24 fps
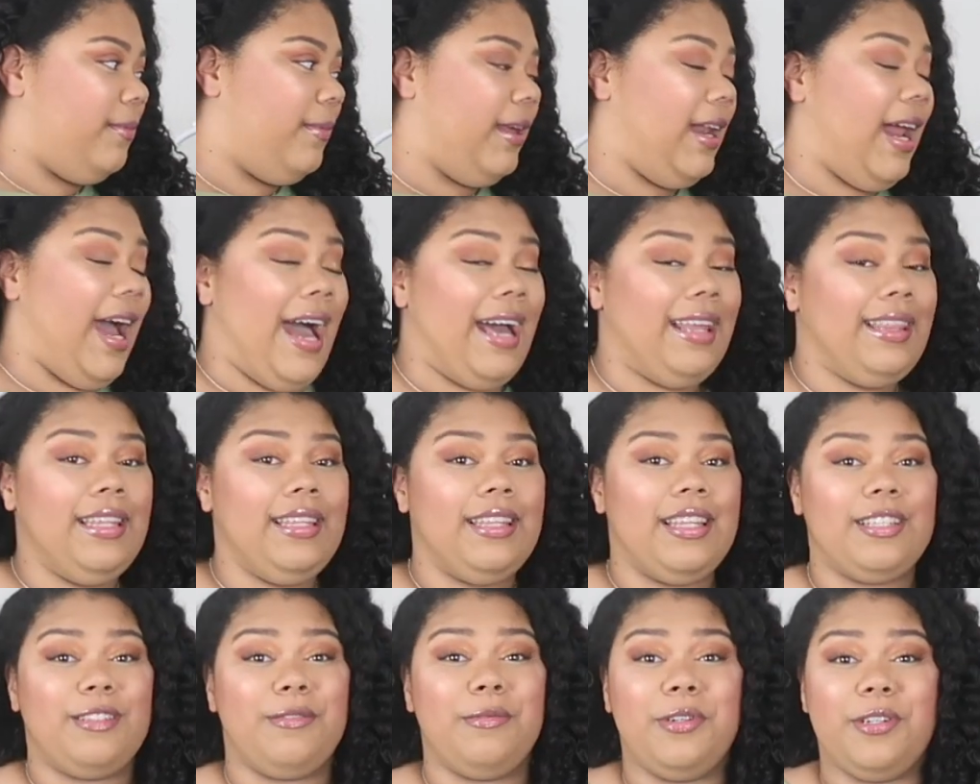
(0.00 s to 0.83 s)
But I
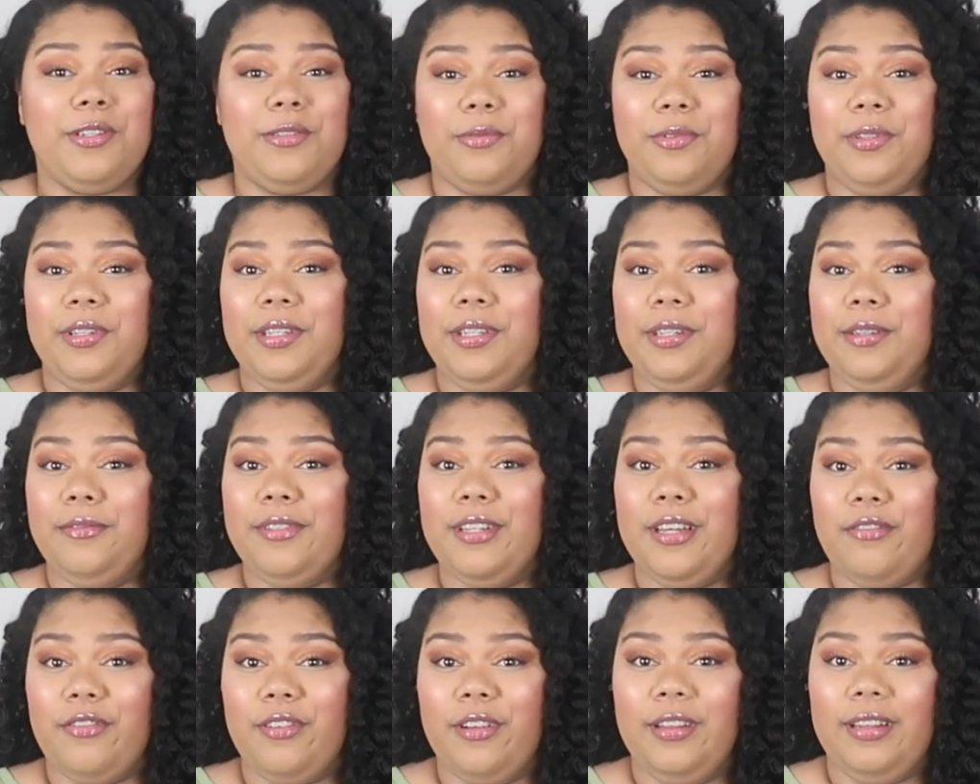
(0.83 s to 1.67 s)
think this one is really cute,
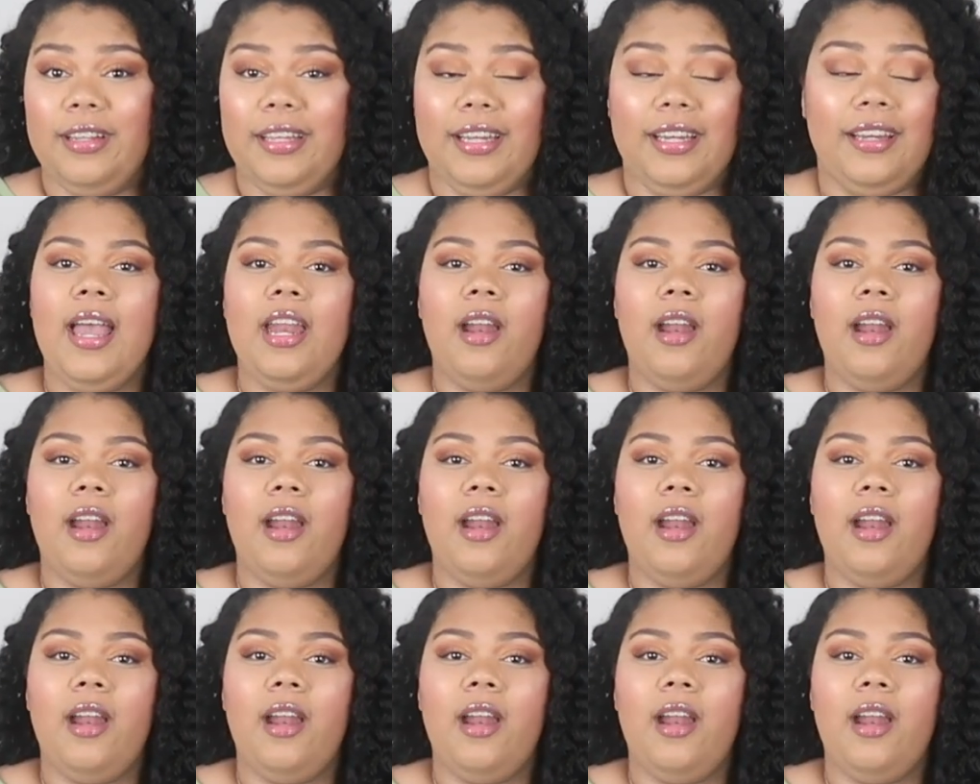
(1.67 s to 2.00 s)
definitely.